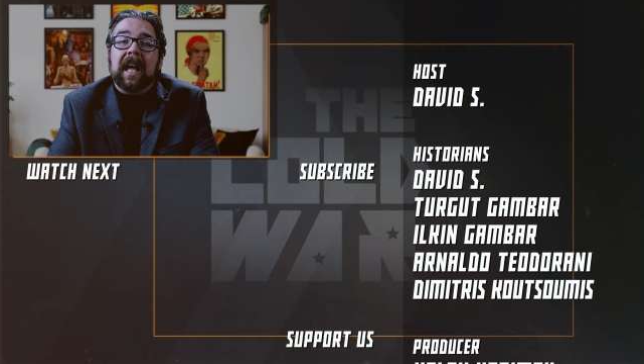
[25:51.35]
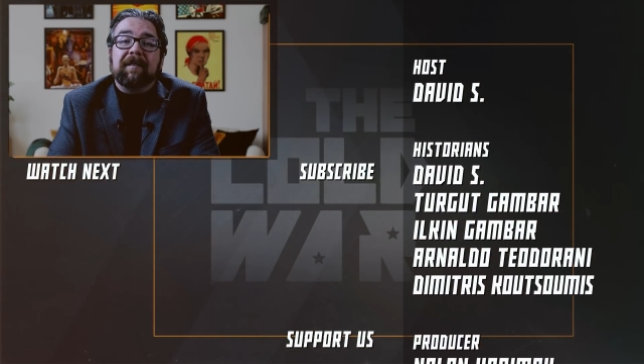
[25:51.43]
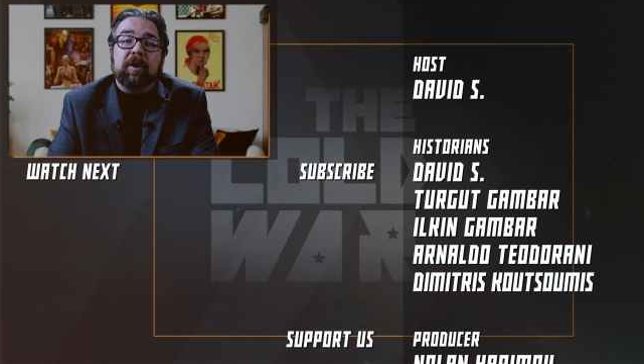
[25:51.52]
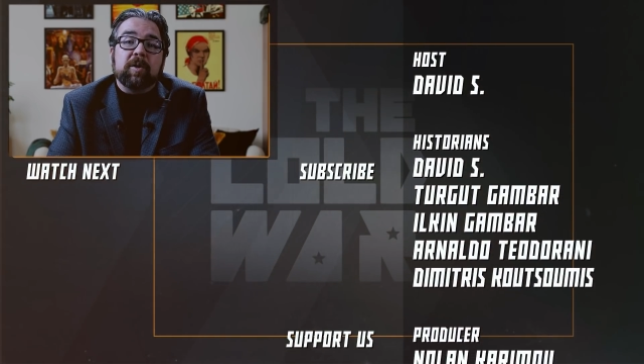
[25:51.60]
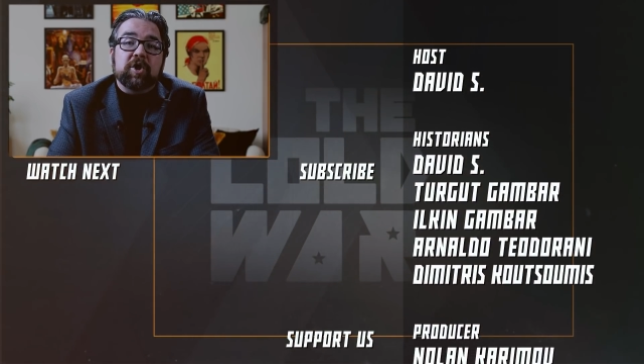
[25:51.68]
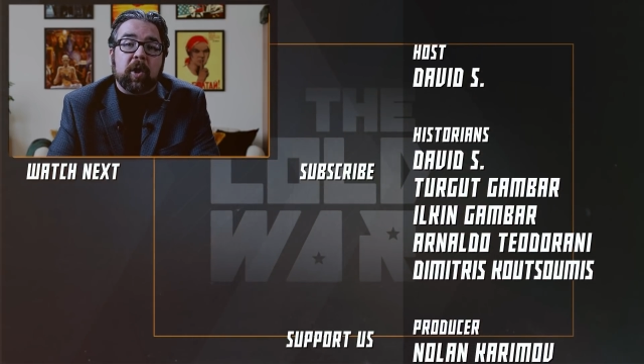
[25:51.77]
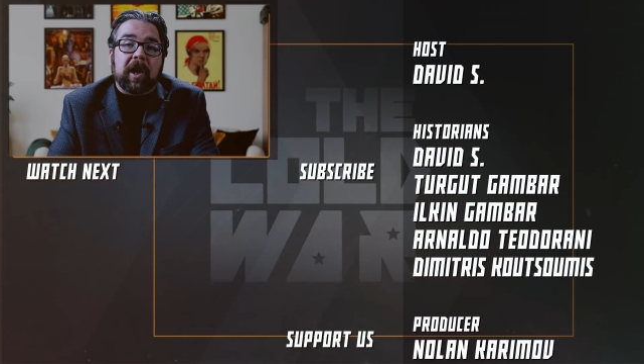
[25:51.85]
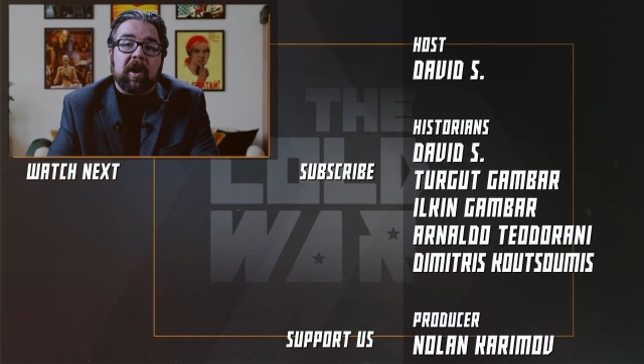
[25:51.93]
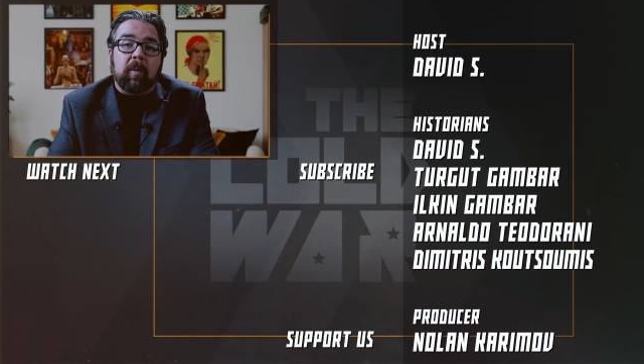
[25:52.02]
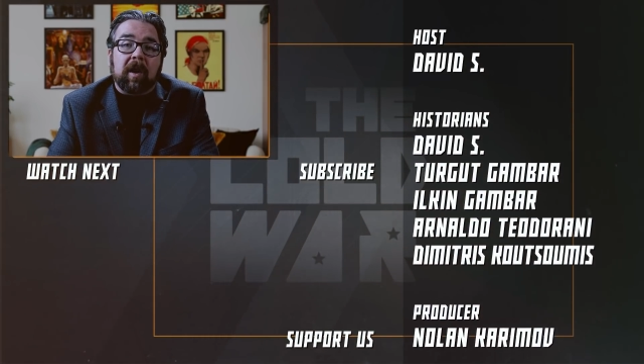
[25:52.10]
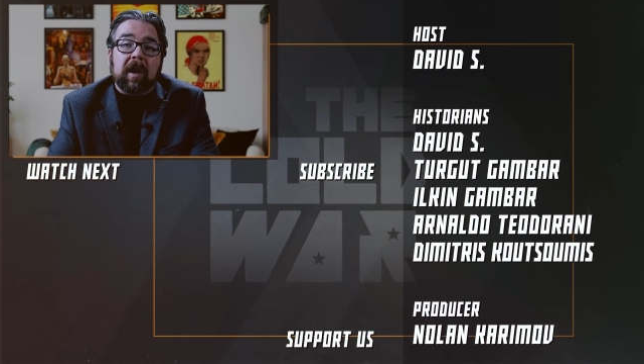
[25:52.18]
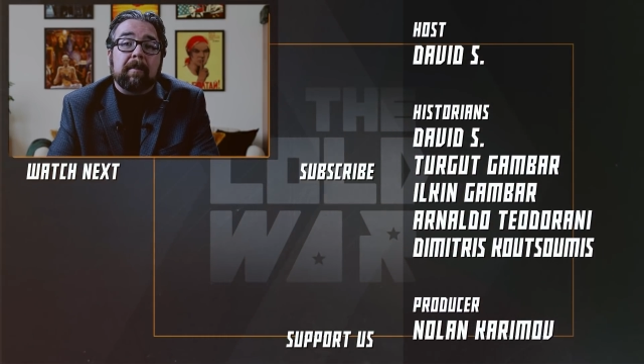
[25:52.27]
If you enjoy
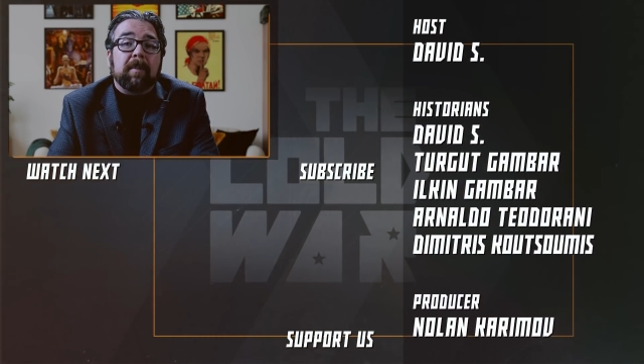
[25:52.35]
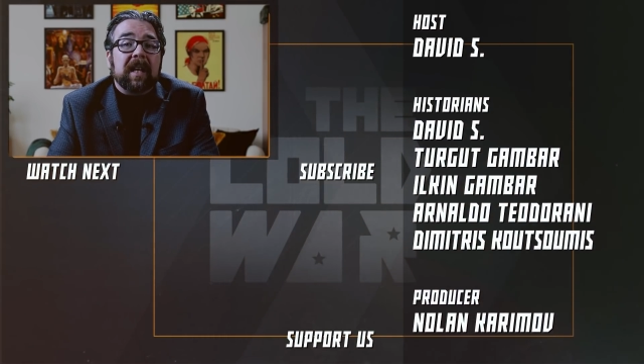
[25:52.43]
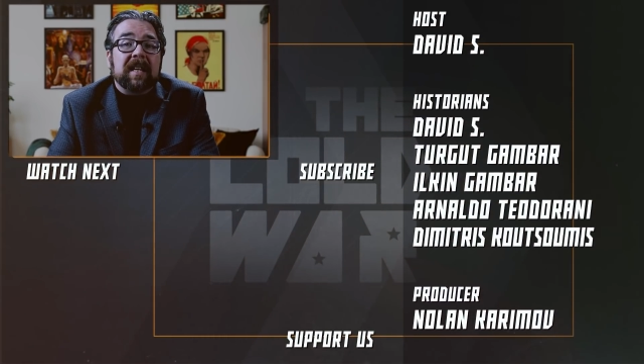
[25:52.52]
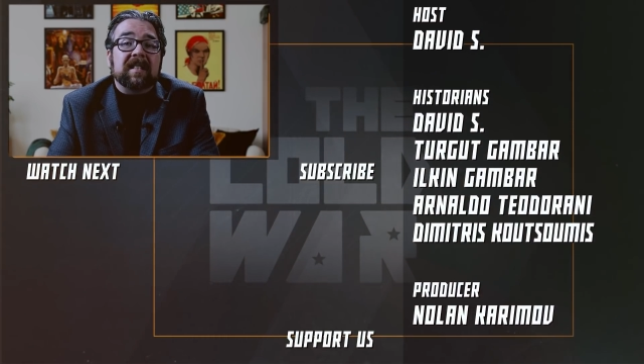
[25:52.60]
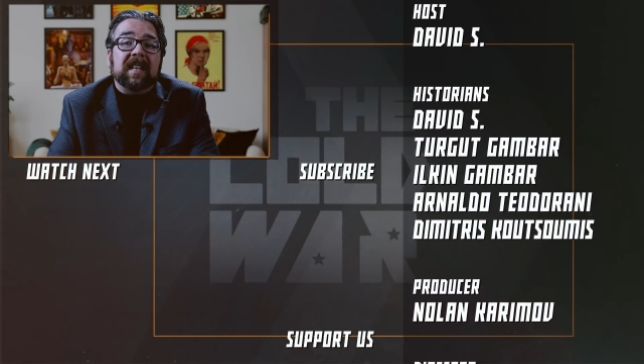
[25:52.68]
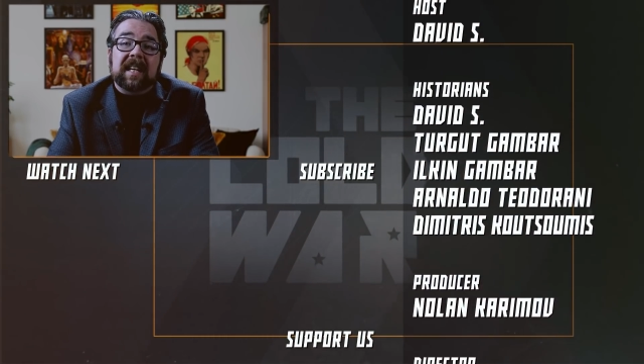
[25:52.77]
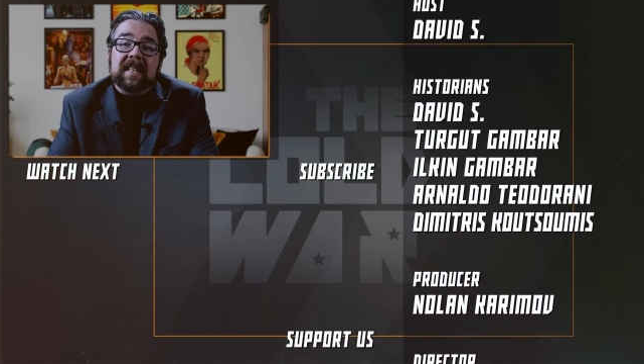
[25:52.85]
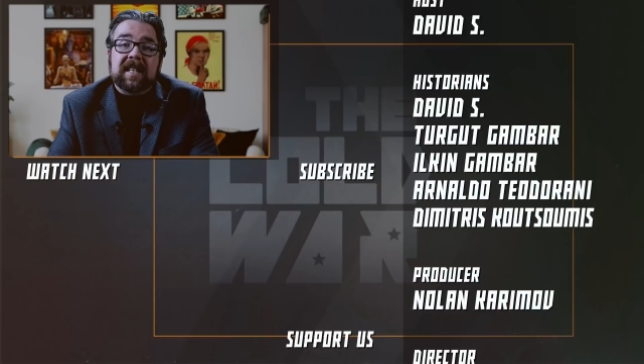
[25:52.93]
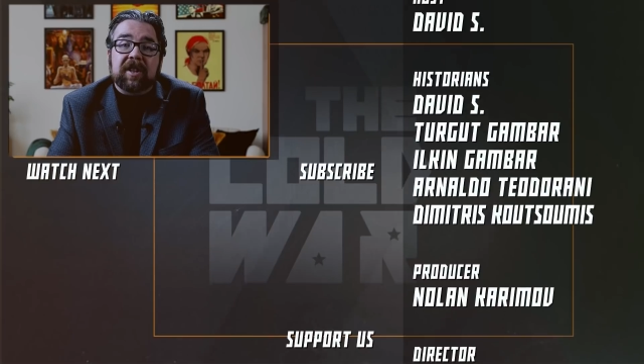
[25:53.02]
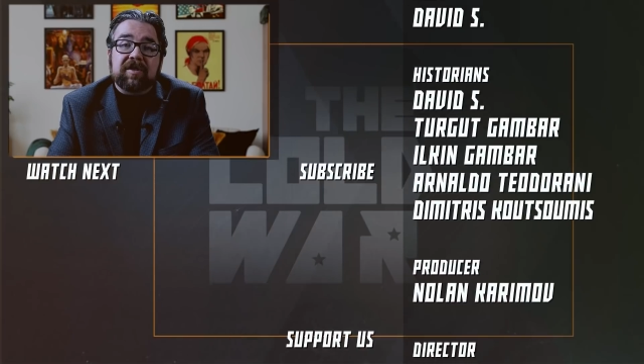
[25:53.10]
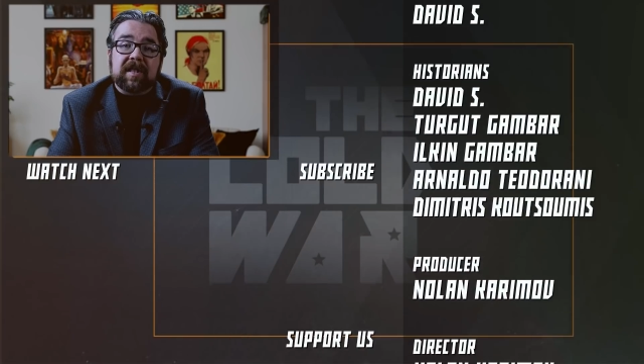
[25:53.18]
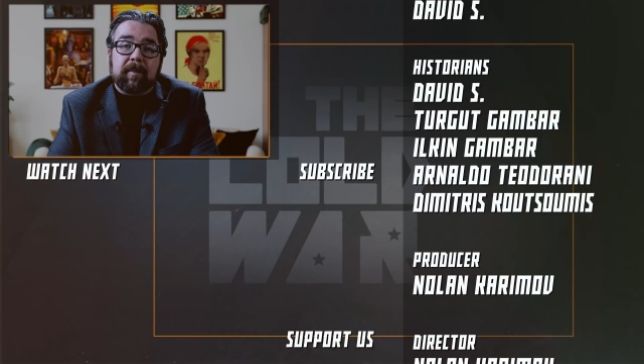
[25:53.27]
our work, please
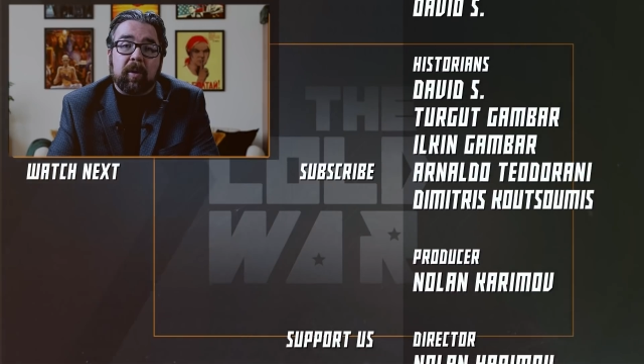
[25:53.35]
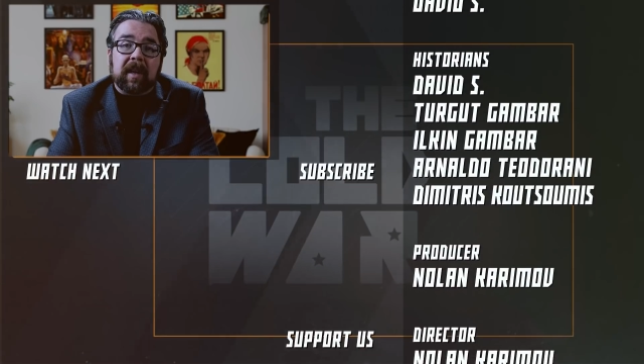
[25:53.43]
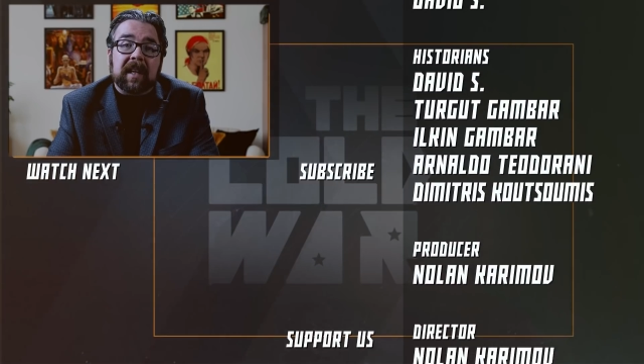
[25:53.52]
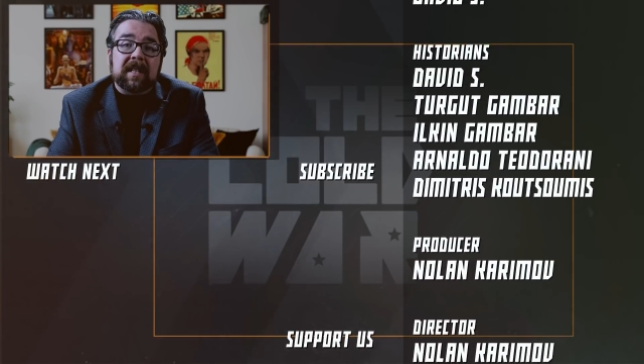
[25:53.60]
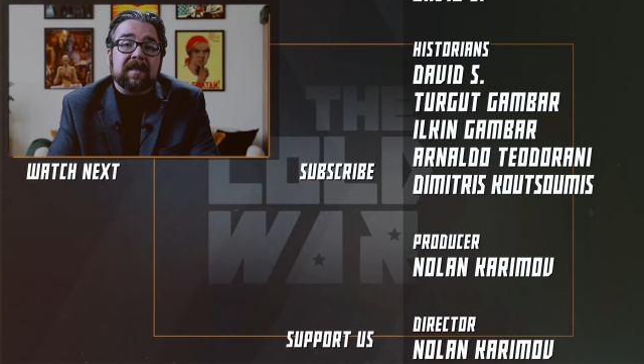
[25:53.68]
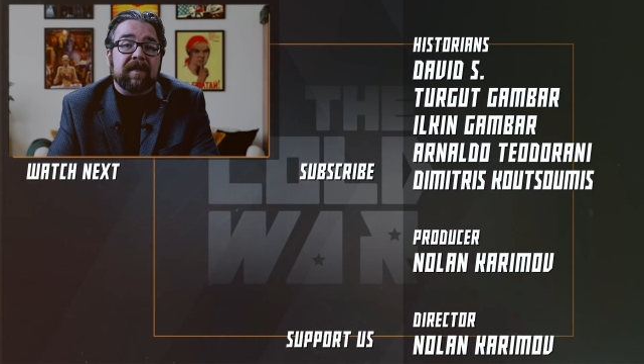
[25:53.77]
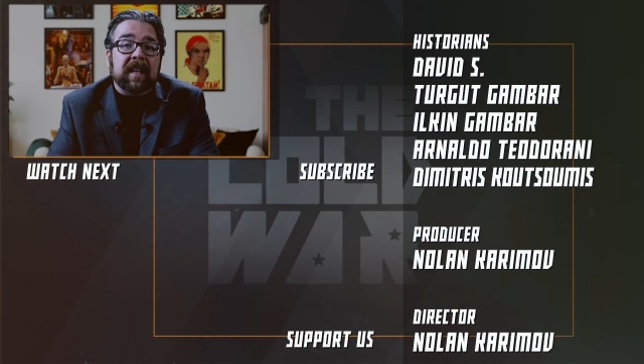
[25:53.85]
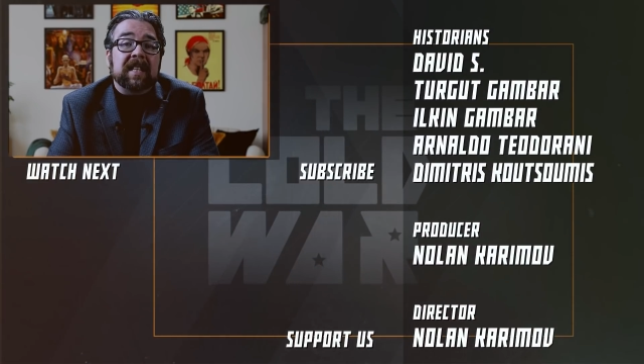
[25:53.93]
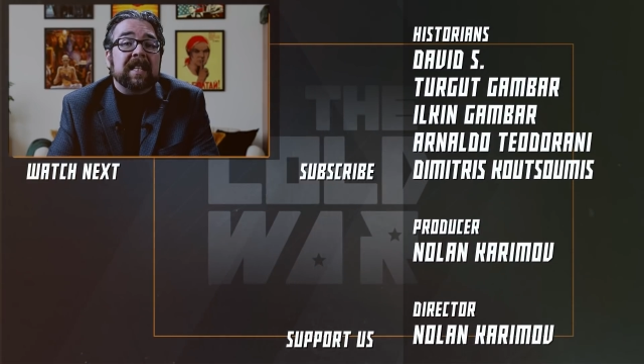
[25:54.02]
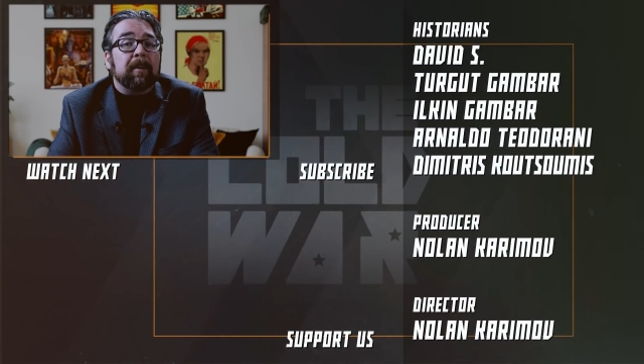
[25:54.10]
consider supporting us via